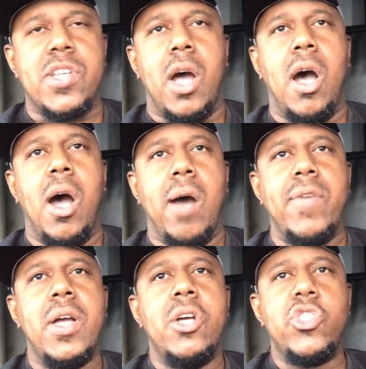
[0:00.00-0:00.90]
of
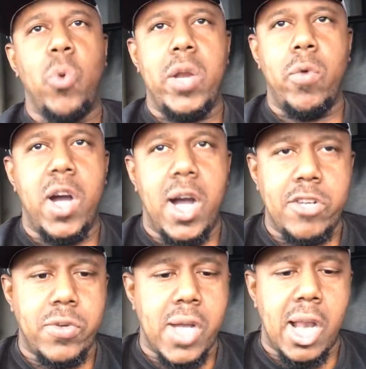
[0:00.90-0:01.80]

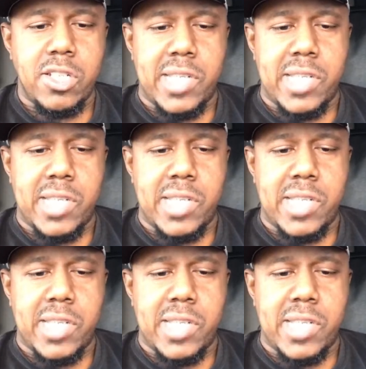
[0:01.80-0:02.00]
$2,100.